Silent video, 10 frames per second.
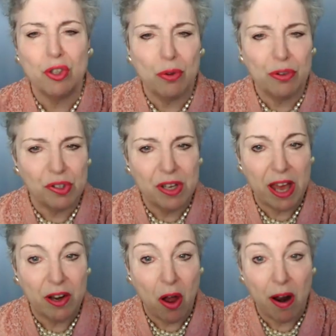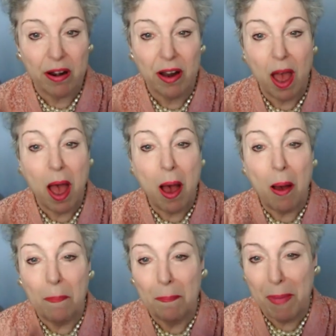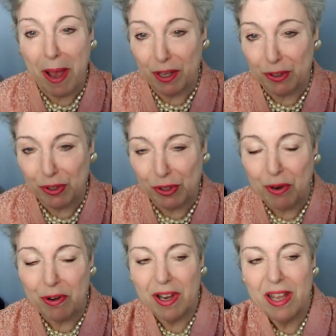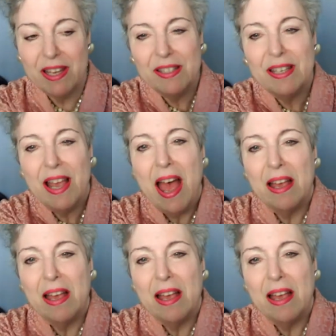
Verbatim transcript: shoulders not hard my concern is